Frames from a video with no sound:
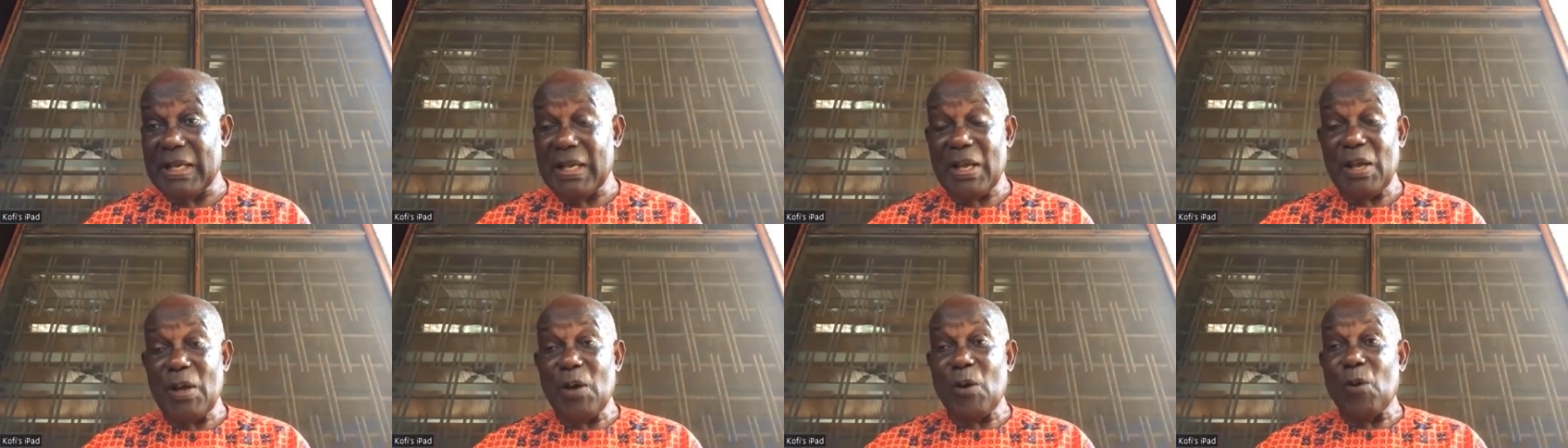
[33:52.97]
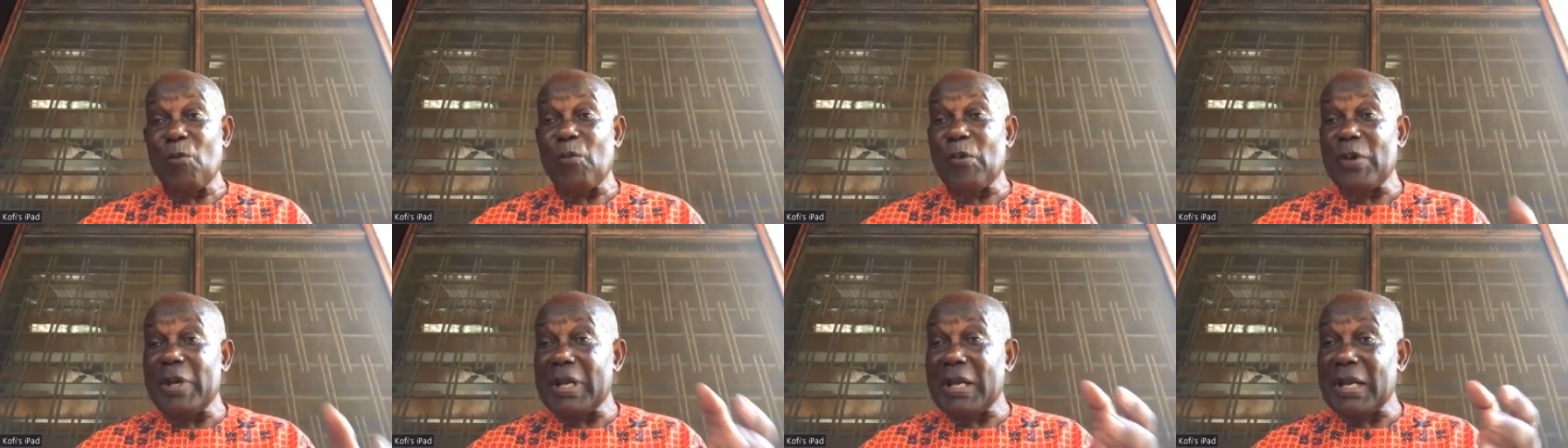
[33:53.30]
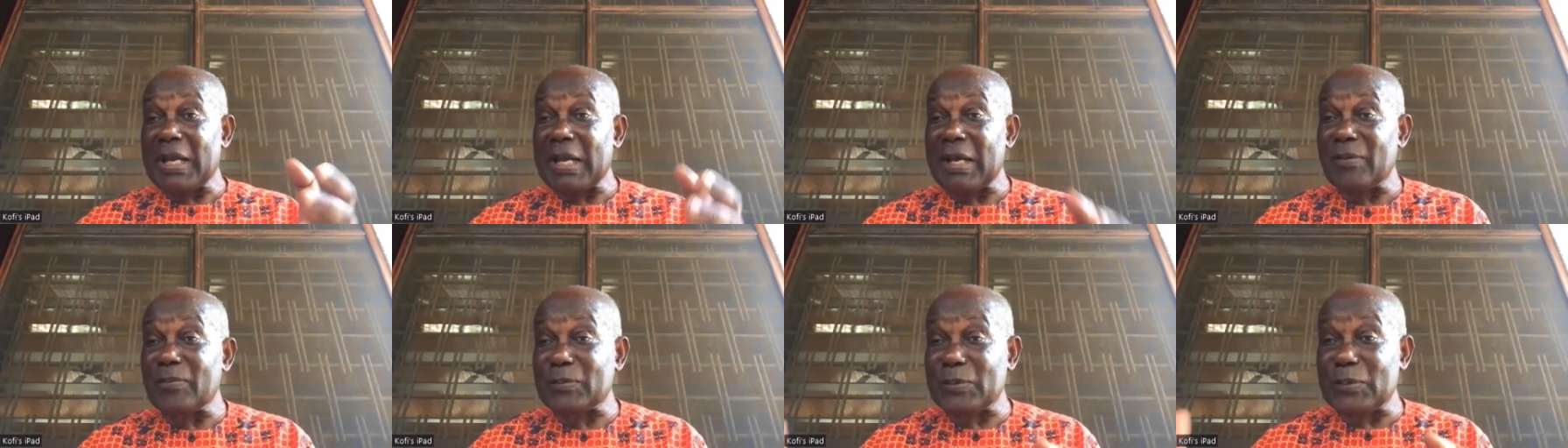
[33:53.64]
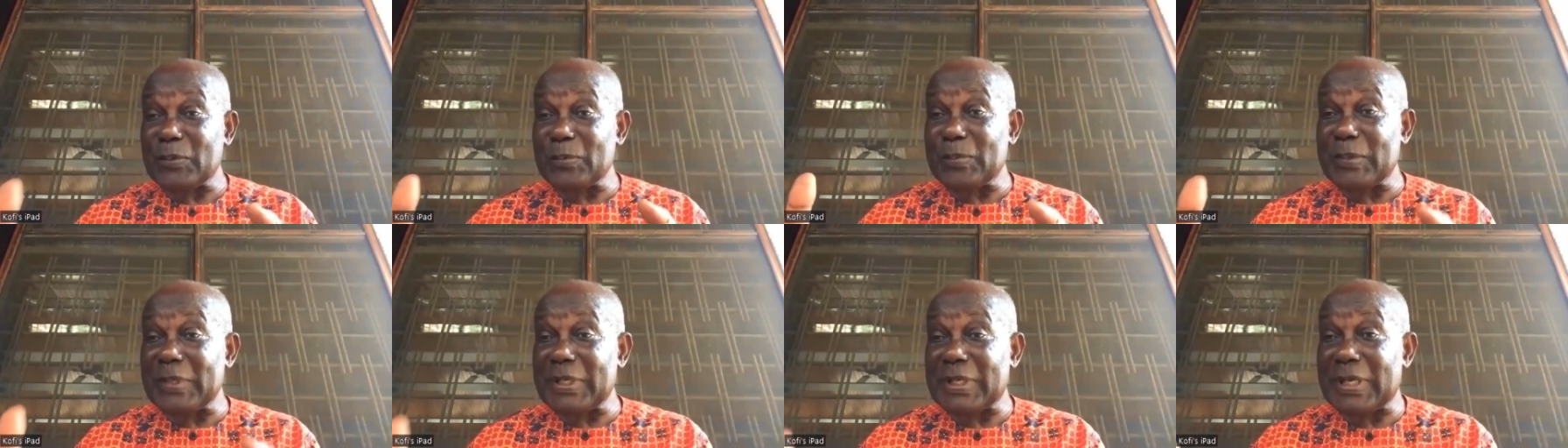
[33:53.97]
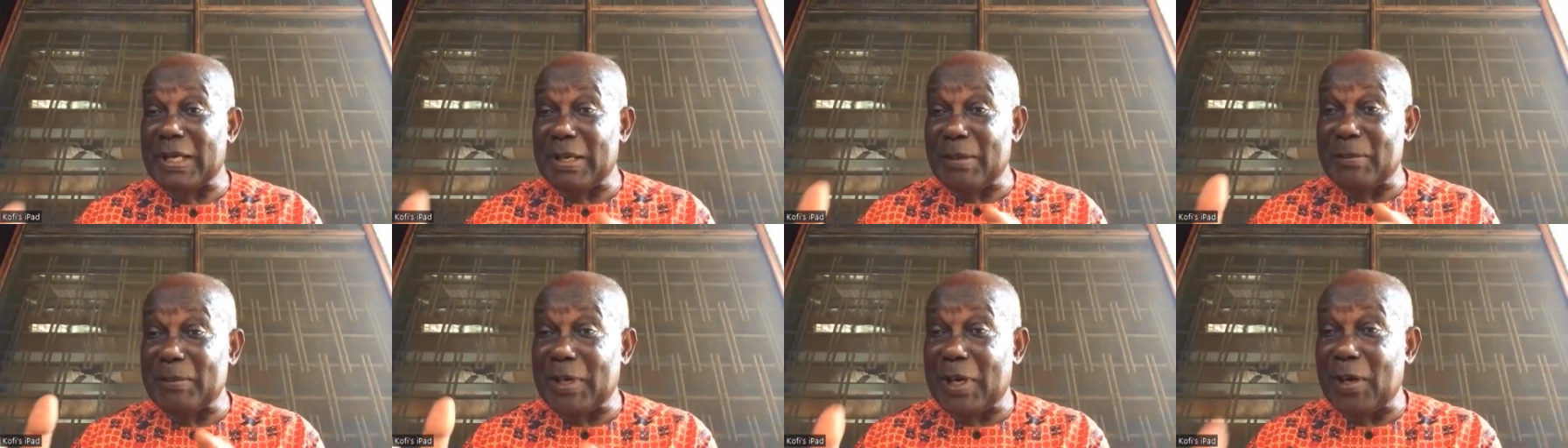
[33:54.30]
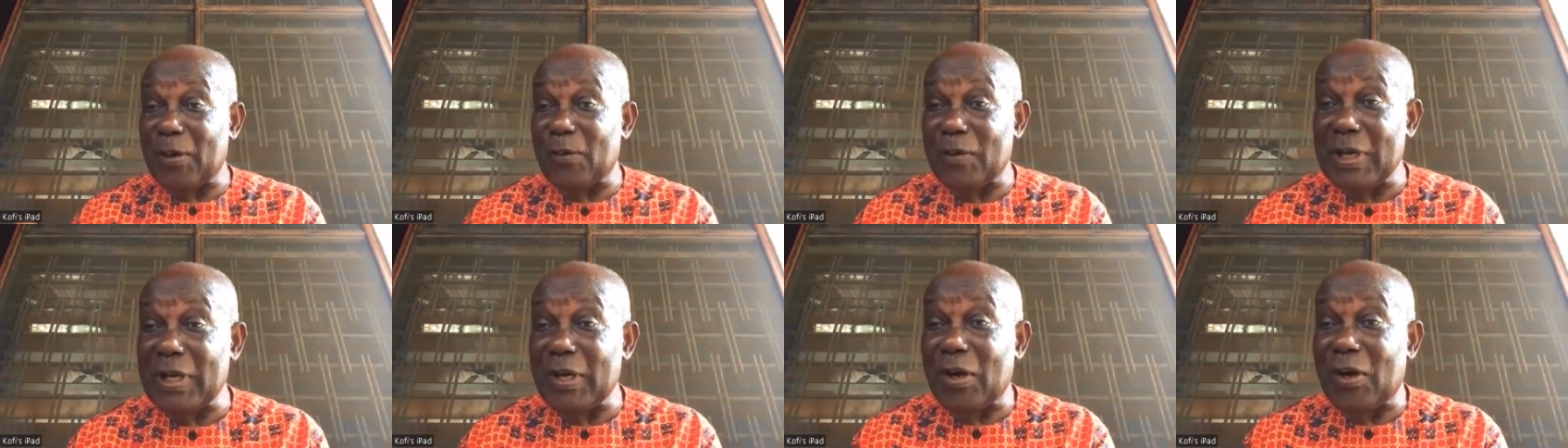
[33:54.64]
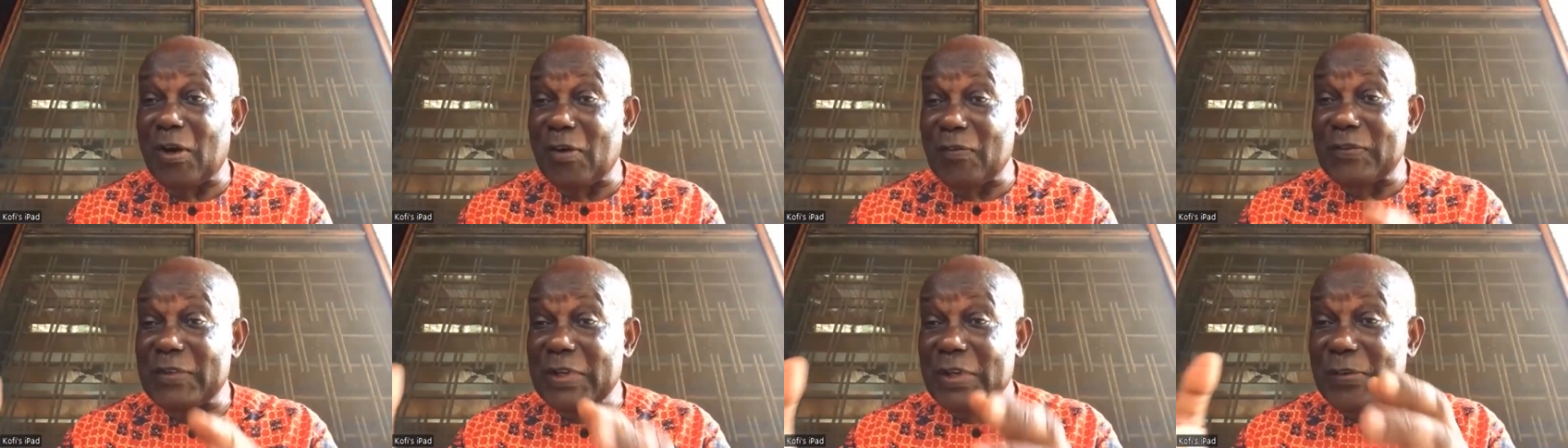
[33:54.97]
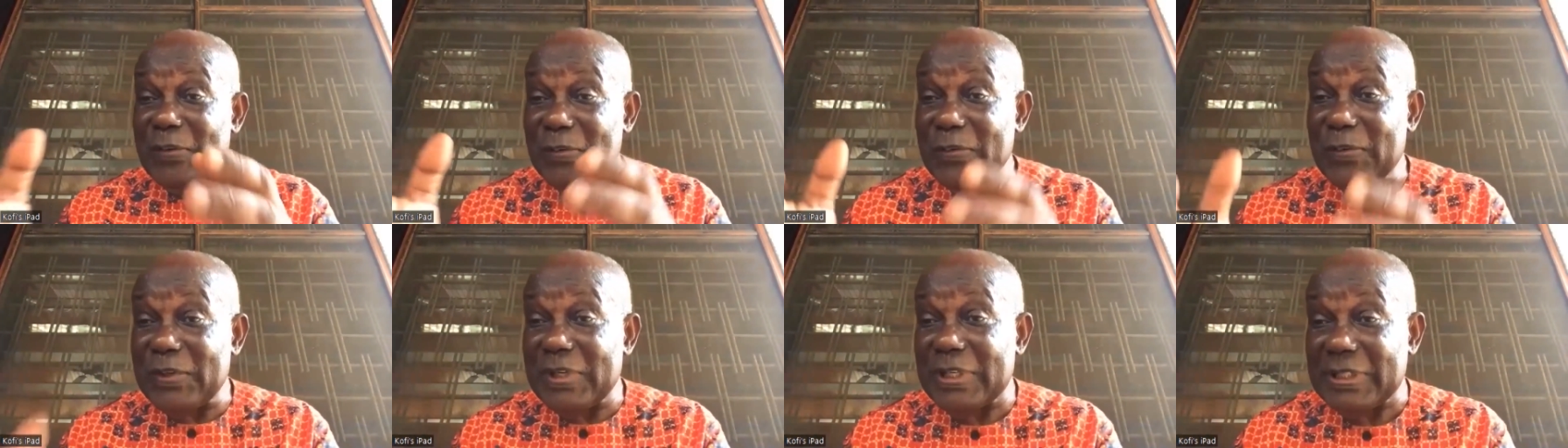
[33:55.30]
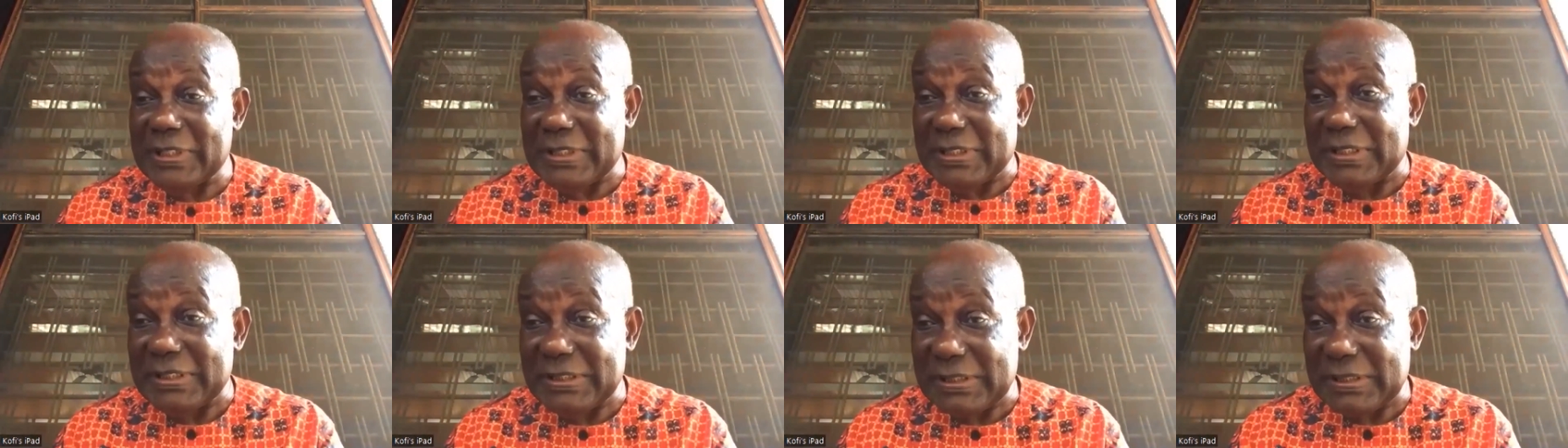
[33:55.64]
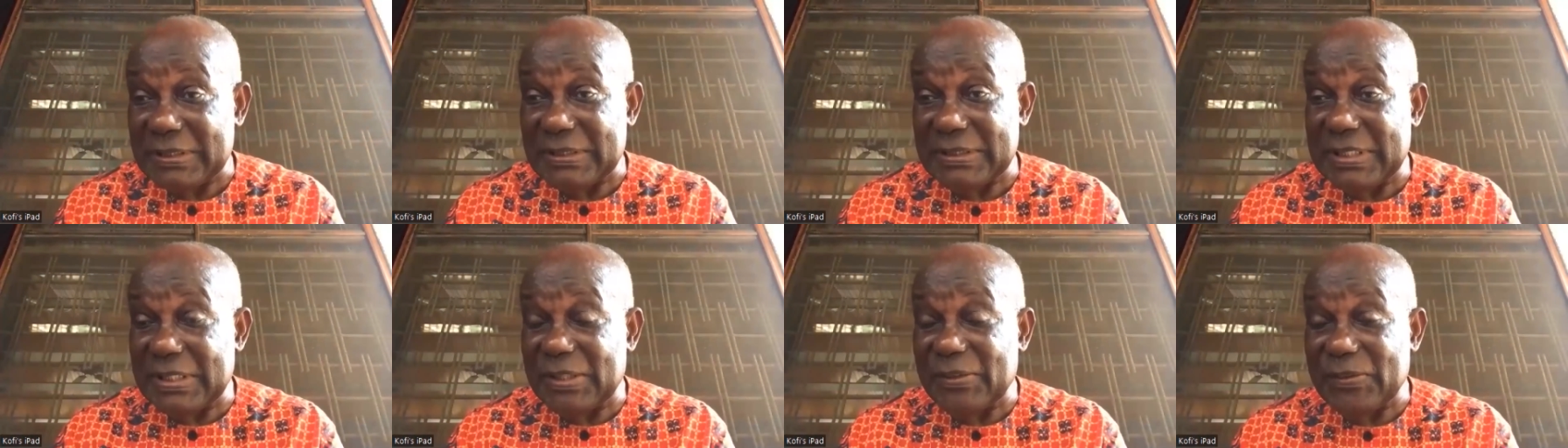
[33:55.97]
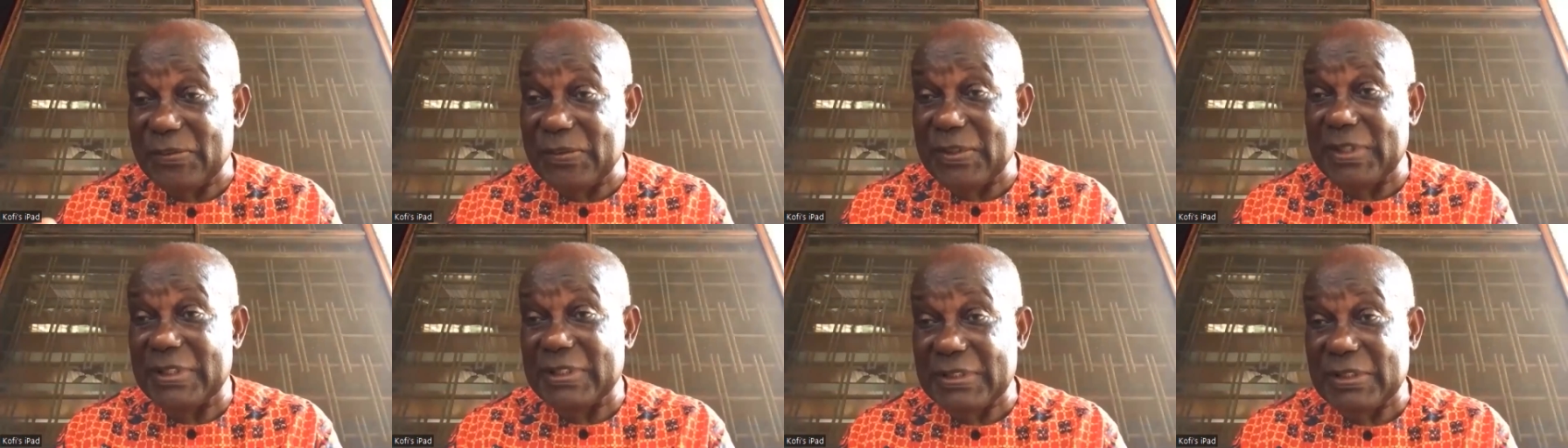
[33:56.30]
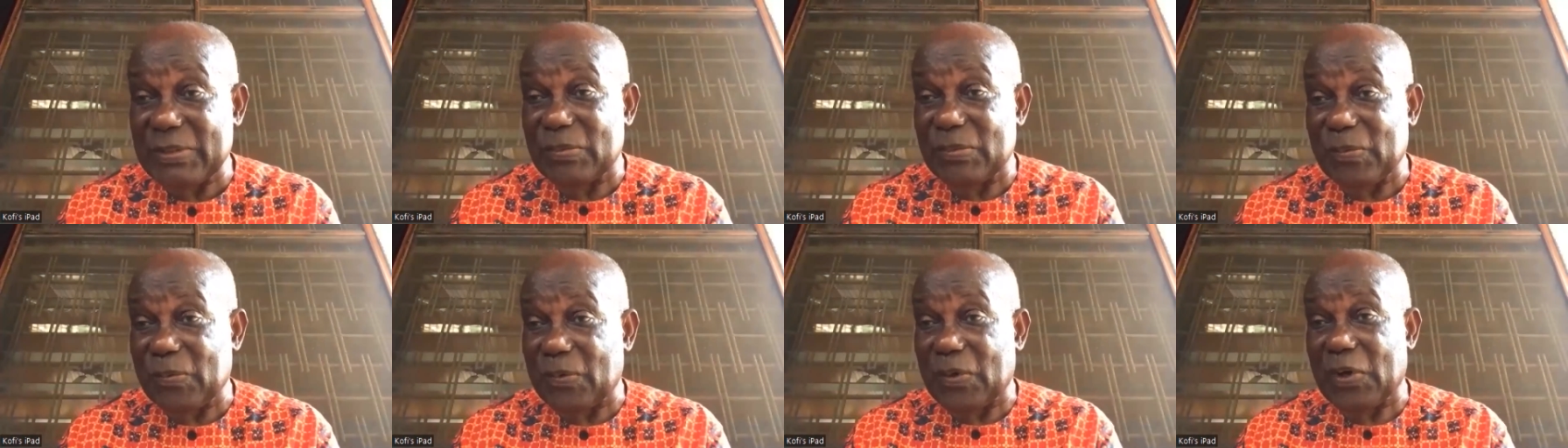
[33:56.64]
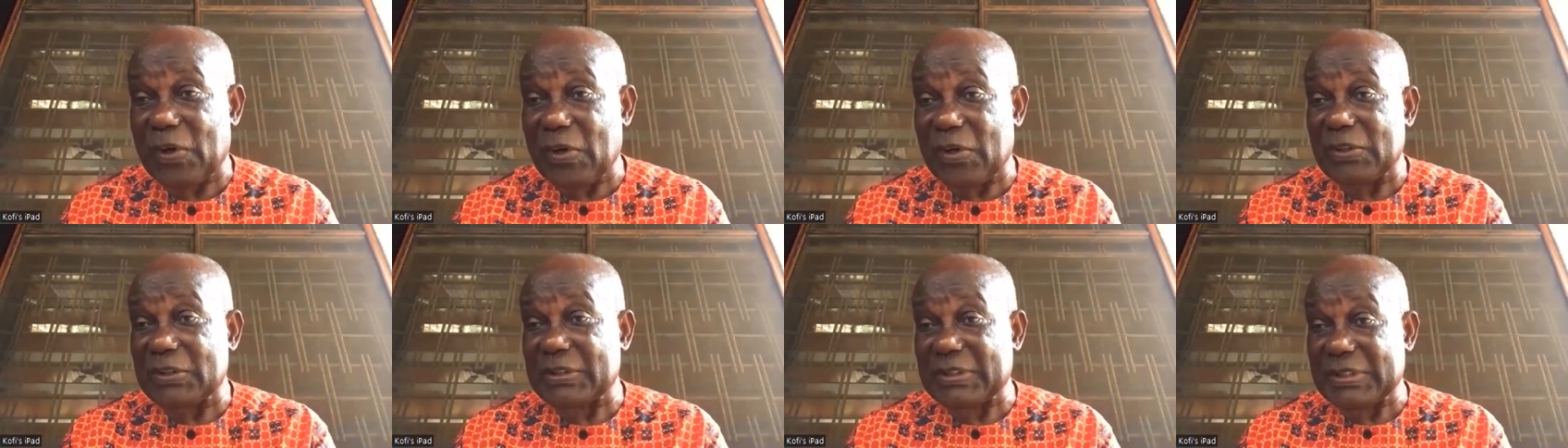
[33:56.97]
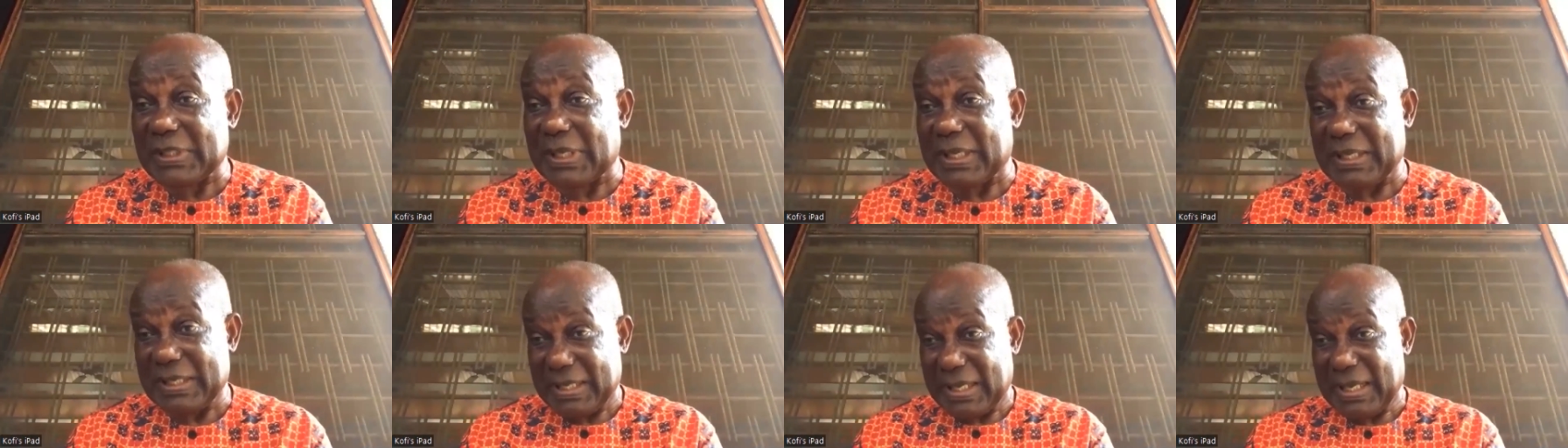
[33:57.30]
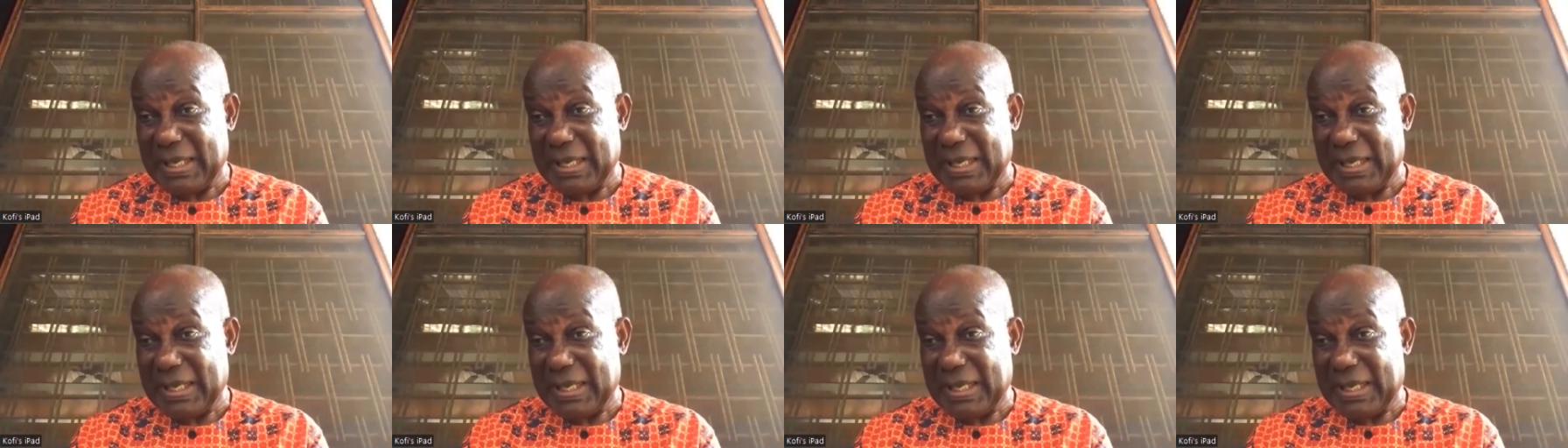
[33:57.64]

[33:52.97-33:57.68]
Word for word: Mm-hmm. We have to become aware of the riches, the mm-hmm. rich mm-hmm. culture